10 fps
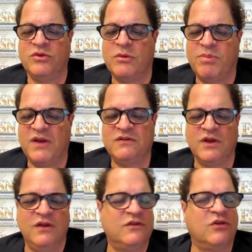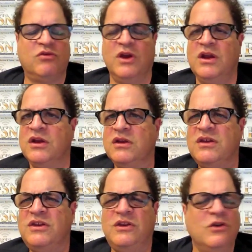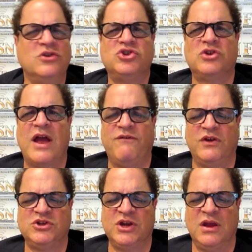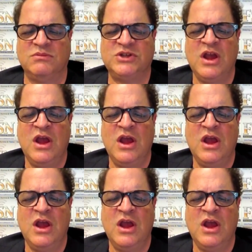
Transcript: with the bus lanes, are creating huge traffic jams.